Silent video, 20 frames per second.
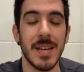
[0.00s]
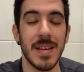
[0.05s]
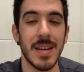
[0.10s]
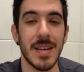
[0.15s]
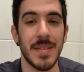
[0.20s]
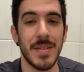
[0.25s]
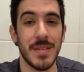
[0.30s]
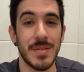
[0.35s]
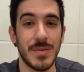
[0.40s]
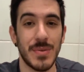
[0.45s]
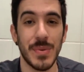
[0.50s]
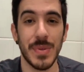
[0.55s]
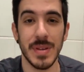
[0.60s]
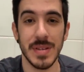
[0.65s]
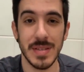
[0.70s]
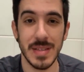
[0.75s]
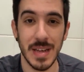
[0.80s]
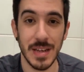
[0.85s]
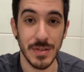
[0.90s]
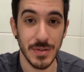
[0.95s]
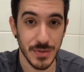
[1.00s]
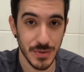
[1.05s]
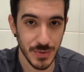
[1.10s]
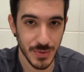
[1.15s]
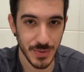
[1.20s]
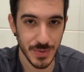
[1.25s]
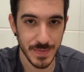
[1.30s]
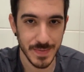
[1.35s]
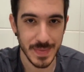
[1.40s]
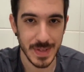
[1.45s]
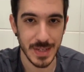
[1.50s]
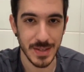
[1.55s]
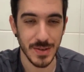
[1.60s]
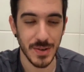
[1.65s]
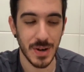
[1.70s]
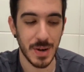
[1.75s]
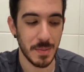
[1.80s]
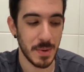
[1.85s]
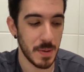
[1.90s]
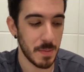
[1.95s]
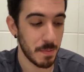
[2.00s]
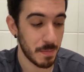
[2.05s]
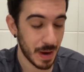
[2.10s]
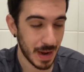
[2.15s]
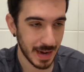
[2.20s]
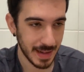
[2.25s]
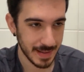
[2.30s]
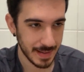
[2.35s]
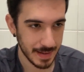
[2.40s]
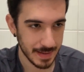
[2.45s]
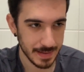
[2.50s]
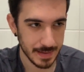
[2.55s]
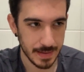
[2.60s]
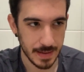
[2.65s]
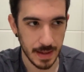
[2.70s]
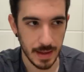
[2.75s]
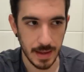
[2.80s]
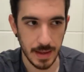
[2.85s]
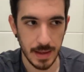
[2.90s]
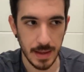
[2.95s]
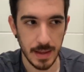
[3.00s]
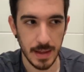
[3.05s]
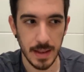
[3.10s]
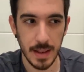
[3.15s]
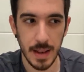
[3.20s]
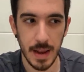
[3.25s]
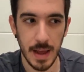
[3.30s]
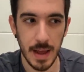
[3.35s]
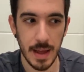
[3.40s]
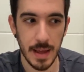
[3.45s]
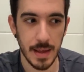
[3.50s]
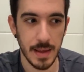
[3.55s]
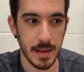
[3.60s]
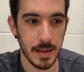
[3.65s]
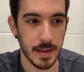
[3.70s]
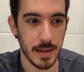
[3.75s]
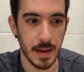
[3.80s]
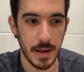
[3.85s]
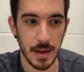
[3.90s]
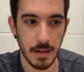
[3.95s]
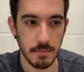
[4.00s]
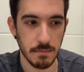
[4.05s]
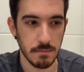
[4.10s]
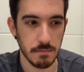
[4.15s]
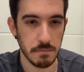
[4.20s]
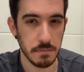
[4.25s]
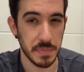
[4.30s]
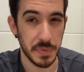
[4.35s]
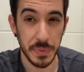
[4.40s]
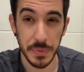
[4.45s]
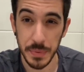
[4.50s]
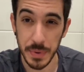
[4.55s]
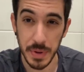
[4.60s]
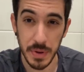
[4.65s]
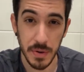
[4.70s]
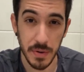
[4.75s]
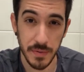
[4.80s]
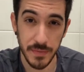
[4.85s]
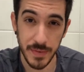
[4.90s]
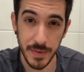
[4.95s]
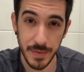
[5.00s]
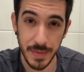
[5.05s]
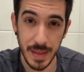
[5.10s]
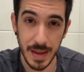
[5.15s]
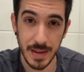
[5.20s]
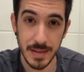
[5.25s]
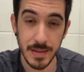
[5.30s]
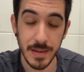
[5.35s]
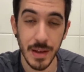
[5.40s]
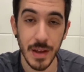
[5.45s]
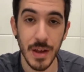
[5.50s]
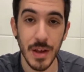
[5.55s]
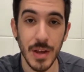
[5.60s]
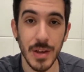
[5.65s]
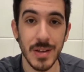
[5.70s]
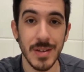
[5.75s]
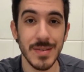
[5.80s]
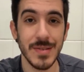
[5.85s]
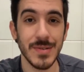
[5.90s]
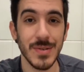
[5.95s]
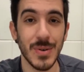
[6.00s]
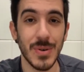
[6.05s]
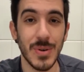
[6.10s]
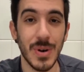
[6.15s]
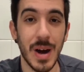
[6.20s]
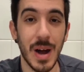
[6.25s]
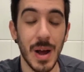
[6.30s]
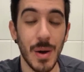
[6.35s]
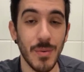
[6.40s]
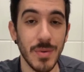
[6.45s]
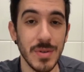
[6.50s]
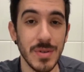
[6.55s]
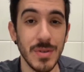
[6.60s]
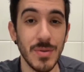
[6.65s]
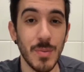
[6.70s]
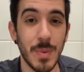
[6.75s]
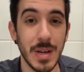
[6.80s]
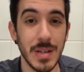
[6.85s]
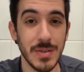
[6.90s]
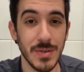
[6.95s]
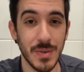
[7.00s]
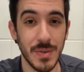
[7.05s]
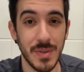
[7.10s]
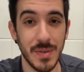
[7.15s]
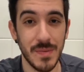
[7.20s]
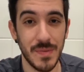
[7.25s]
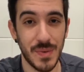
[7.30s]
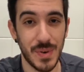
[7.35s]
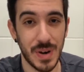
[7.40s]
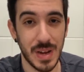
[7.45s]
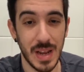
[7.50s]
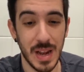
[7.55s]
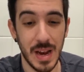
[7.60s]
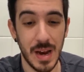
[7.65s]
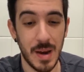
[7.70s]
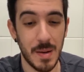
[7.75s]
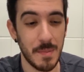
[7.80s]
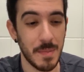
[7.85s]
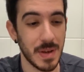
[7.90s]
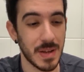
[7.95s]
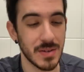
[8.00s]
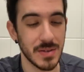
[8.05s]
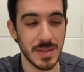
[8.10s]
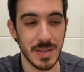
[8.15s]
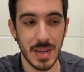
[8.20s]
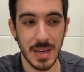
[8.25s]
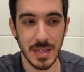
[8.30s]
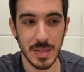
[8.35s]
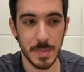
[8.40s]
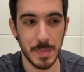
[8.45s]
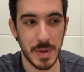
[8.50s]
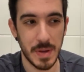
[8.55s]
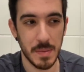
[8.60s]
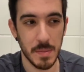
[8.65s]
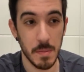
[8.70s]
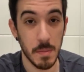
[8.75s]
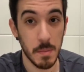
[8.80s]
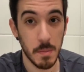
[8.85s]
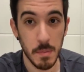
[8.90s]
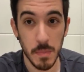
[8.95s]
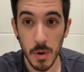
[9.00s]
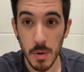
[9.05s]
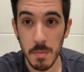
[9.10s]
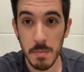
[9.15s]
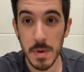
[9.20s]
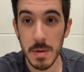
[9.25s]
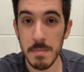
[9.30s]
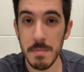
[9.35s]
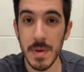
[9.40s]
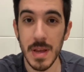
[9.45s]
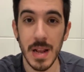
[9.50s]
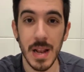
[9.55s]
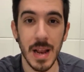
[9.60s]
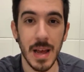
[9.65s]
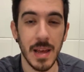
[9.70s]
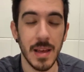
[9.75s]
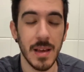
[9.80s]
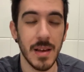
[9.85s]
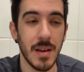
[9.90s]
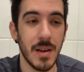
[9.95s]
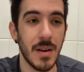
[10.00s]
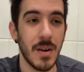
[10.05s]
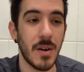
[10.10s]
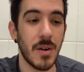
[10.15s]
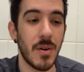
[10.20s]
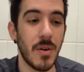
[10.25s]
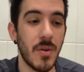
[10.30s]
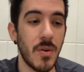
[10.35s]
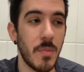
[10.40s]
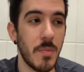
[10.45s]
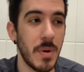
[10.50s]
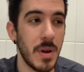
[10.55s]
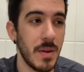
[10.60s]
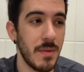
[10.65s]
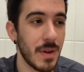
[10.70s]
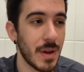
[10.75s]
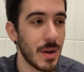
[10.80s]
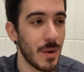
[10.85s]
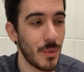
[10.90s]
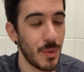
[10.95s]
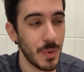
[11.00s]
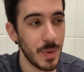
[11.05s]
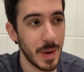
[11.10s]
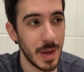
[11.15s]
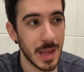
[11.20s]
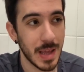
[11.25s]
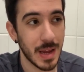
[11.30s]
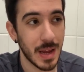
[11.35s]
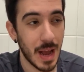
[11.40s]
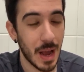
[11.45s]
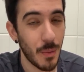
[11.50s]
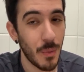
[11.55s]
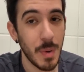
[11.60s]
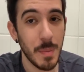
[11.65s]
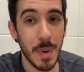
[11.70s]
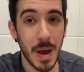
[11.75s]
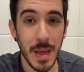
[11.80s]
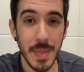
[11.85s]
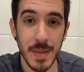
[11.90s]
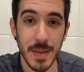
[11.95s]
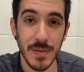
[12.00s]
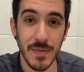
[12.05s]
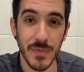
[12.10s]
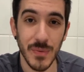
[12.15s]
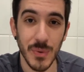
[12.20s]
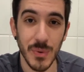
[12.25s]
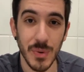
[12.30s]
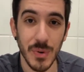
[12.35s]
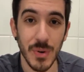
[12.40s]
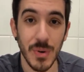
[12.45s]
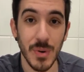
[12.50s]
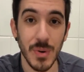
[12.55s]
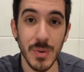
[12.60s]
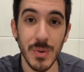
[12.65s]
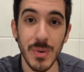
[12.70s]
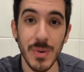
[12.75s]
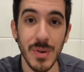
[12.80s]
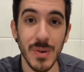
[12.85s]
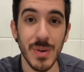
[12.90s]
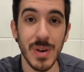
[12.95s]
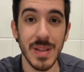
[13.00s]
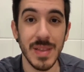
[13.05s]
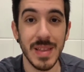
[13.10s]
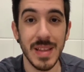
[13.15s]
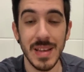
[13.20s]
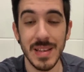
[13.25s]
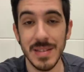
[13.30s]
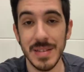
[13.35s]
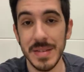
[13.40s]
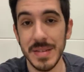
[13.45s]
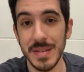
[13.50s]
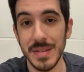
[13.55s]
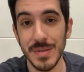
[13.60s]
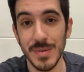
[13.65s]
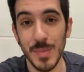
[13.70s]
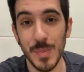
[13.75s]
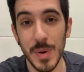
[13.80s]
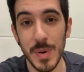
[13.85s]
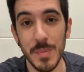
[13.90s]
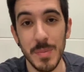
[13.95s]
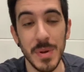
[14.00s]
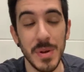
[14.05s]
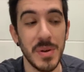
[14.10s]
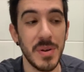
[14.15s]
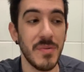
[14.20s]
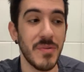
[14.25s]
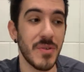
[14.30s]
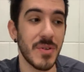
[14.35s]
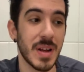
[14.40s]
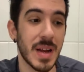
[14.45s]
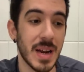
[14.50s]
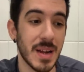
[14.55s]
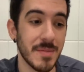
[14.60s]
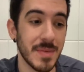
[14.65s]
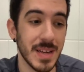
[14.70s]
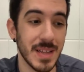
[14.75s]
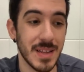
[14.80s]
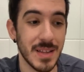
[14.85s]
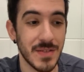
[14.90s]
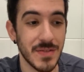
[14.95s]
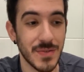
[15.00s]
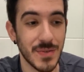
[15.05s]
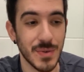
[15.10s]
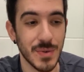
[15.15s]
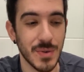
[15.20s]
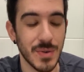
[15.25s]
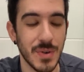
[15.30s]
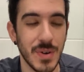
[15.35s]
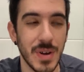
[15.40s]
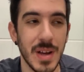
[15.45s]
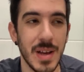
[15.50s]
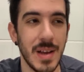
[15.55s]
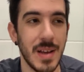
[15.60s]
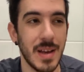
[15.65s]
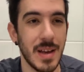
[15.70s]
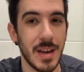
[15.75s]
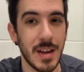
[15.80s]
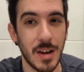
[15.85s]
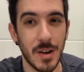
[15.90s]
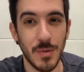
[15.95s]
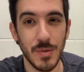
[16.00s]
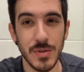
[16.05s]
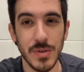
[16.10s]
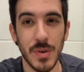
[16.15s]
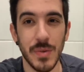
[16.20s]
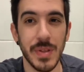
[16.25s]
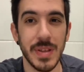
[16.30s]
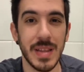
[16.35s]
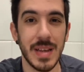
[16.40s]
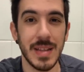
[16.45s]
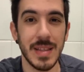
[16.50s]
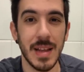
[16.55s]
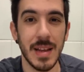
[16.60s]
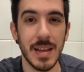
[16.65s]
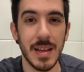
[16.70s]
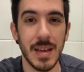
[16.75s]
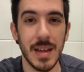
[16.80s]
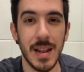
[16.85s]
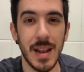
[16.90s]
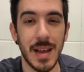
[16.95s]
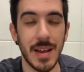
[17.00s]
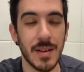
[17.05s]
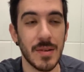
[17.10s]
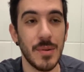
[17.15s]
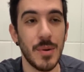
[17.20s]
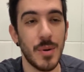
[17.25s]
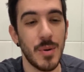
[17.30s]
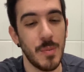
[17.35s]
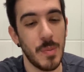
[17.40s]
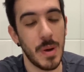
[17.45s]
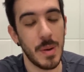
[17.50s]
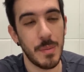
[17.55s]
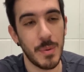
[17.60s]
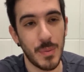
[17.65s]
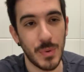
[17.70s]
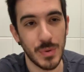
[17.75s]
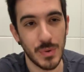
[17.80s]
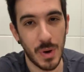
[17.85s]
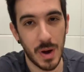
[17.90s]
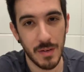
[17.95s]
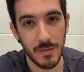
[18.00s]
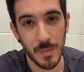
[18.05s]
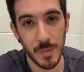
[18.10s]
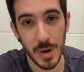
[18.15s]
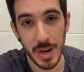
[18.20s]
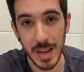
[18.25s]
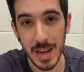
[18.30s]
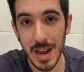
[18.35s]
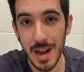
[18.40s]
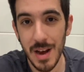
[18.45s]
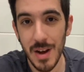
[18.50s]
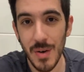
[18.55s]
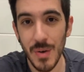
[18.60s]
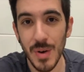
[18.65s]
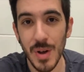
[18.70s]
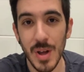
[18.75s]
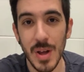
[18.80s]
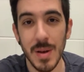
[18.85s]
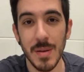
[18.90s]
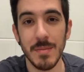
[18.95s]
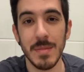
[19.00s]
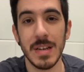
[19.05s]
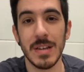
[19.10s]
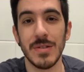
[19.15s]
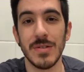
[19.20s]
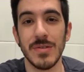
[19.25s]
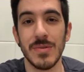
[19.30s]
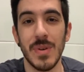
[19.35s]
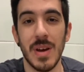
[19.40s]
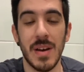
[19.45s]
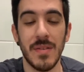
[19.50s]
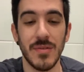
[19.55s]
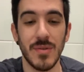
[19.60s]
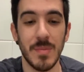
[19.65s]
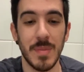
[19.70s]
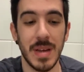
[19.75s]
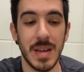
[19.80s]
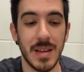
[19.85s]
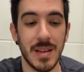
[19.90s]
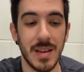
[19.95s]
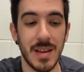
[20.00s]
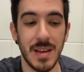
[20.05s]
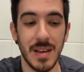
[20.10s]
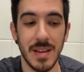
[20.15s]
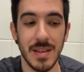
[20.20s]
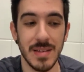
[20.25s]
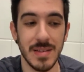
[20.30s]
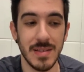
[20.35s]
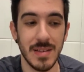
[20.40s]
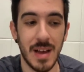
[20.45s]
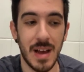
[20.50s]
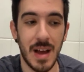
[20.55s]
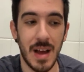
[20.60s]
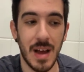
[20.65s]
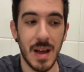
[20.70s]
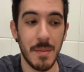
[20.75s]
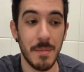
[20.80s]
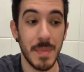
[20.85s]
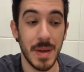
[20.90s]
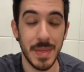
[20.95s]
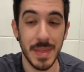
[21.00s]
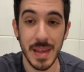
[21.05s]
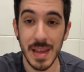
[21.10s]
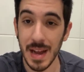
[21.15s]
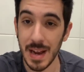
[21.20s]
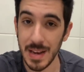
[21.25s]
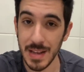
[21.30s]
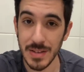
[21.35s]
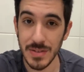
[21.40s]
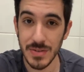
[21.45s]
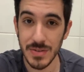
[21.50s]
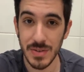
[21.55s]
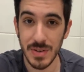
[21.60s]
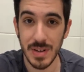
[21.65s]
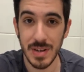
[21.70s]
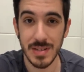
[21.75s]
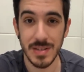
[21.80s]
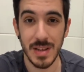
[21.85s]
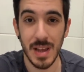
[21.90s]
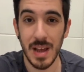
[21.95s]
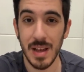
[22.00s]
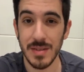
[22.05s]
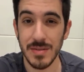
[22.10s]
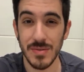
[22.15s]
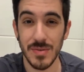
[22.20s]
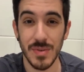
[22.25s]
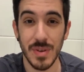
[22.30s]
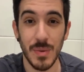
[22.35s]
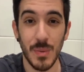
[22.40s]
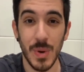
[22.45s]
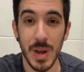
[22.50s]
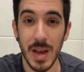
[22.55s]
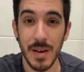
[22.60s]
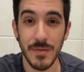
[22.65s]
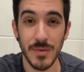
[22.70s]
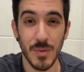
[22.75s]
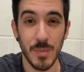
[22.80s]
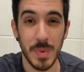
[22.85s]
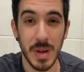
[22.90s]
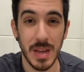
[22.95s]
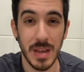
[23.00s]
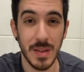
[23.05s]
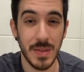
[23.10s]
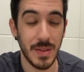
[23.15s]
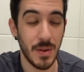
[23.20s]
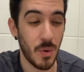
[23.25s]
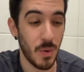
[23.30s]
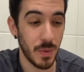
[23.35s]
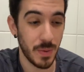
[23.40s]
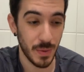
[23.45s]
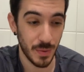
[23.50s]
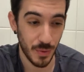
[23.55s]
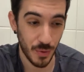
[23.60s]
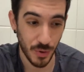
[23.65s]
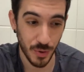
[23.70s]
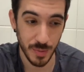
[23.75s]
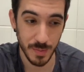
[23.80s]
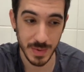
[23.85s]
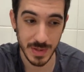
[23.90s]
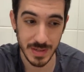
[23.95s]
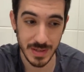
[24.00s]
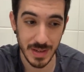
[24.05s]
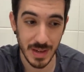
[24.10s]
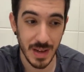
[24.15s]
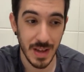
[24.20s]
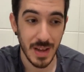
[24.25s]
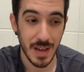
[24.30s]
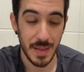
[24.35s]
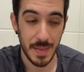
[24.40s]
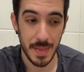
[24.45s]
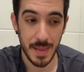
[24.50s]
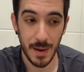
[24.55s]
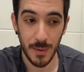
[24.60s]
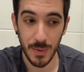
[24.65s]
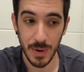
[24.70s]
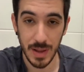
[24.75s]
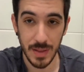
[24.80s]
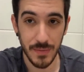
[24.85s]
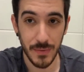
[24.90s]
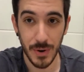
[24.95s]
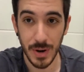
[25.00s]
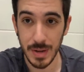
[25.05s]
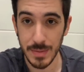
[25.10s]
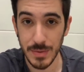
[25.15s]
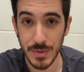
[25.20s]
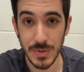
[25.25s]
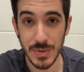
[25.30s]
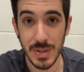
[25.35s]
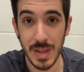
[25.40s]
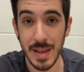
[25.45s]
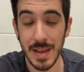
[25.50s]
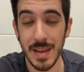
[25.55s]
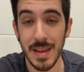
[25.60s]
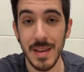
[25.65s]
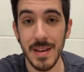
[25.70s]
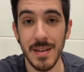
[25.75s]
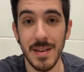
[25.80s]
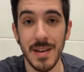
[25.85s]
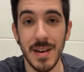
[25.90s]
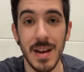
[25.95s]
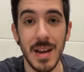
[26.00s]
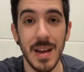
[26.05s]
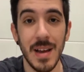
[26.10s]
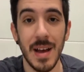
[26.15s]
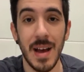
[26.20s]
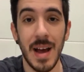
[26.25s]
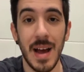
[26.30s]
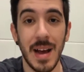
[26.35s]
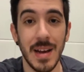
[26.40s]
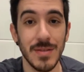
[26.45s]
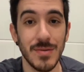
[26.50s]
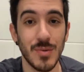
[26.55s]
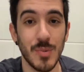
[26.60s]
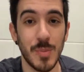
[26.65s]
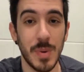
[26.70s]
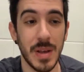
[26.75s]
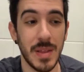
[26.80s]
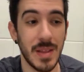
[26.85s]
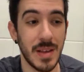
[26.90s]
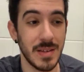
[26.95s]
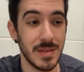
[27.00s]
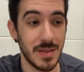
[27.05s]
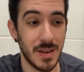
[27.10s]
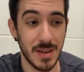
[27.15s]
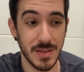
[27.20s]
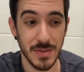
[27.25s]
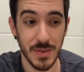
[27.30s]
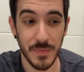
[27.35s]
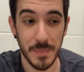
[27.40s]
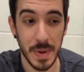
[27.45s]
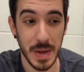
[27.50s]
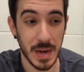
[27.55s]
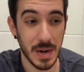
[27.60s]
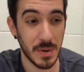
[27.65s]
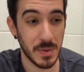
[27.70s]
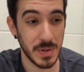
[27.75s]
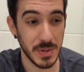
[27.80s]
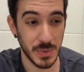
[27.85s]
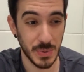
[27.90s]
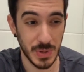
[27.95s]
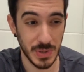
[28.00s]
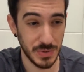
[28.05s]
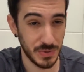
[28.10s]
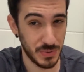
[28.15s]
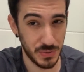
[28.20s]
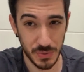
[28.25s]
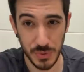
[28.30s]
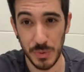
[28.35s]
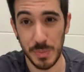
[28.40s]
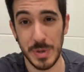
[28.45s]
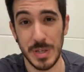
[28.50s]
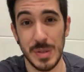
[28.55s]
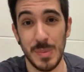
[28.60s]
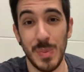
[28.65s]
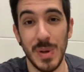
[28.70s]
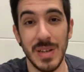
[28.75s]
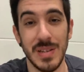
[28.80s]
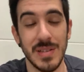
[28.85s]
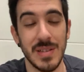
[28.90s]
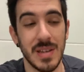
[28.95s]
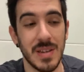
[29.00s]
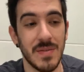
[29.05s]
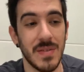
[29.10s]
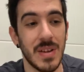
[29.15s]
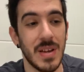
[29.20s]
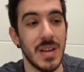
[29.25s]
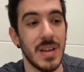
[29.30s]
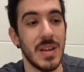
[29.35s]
and the truth is that soon it's gonna be Valentine's Day in like um, three or four days so I wanted to buy something for Glenn because it has been bombing me like oh baby, can we, can we buy this Funko? Look, look at this, this is super beautiful, can I buy this Funko? And I was all the time telling him like, no baby, we don't have money now because we have to make his uh, medical insurance, he has to, we have to pay all the documents that we need for him to stay here. I had to pay the insurance of my car, which was super expensive.